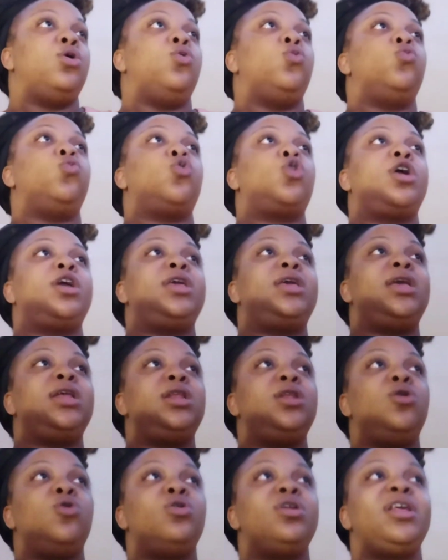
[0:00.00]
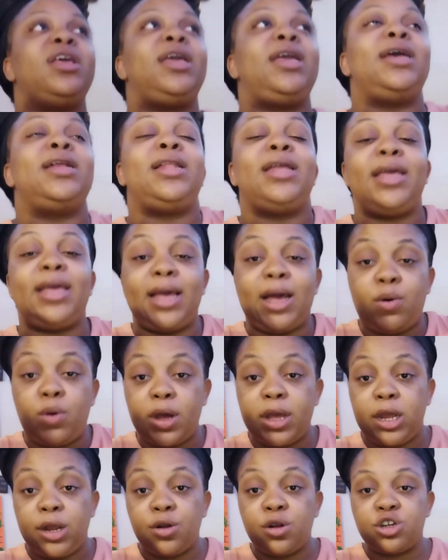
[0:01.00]
working on healing our
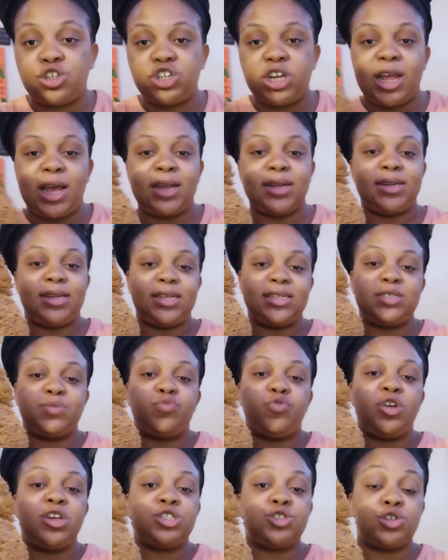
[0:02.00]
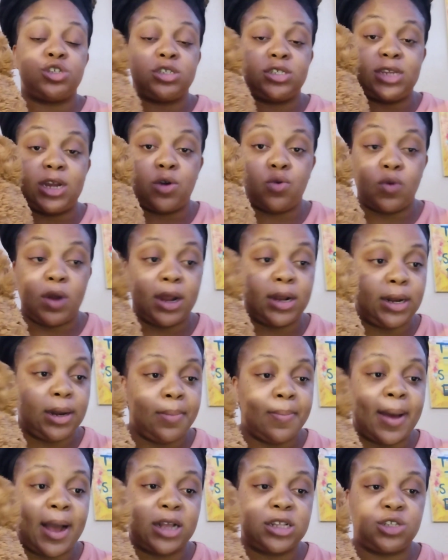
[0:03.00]
inner child, this brings us directly
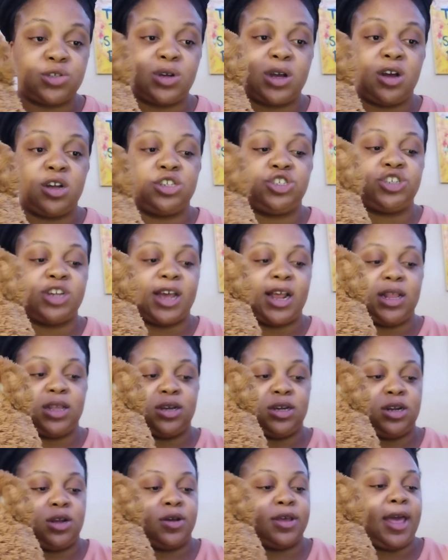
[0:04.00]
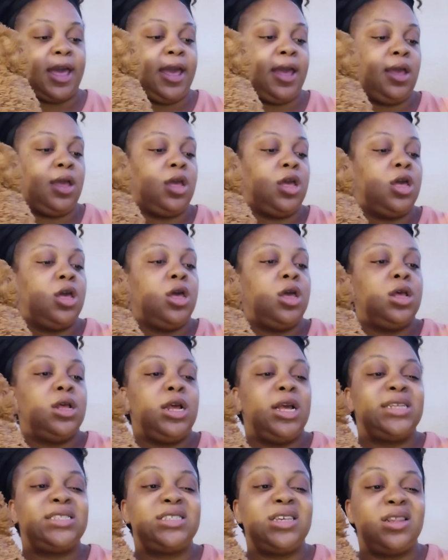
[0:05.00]
back to our childhood. Okay,
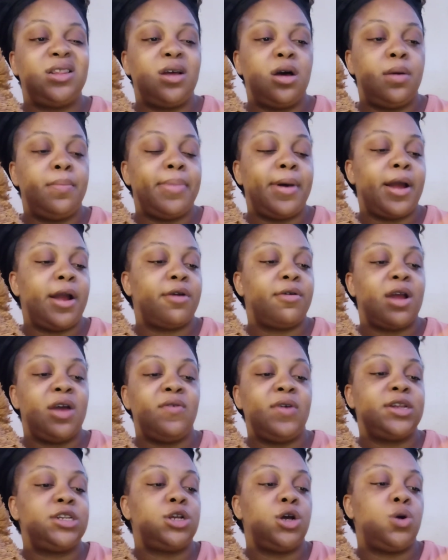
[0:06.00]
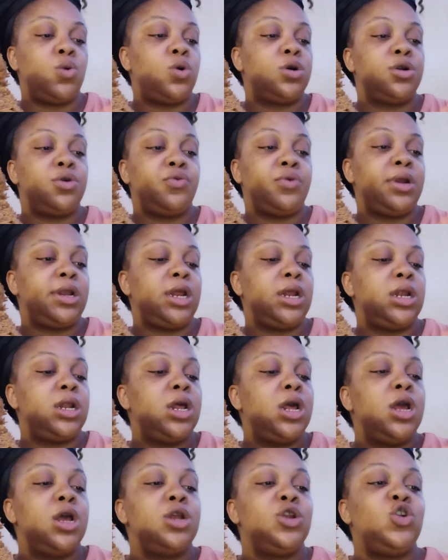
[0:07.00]
it's a long paragraph. I don't want to read it.
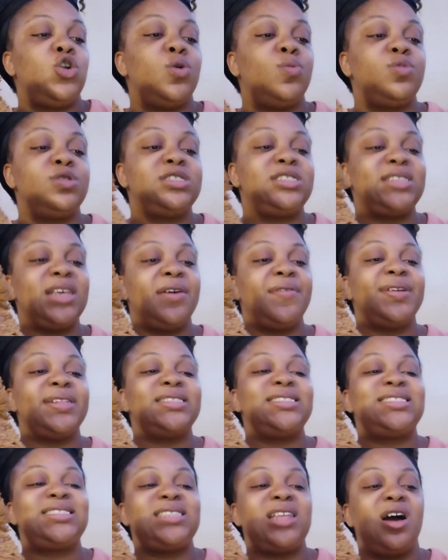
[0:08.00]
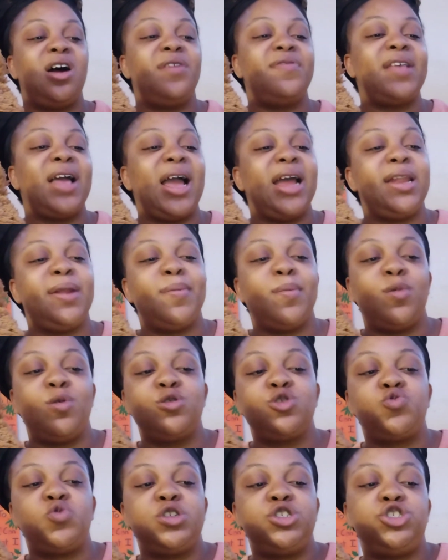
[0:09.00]
Number 7, stuffed
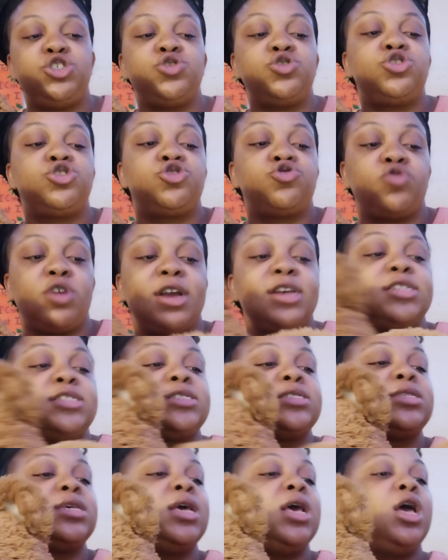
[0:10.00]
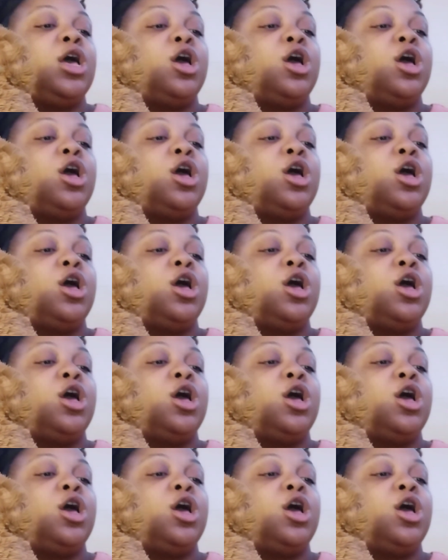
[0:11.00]
animals reduce stress.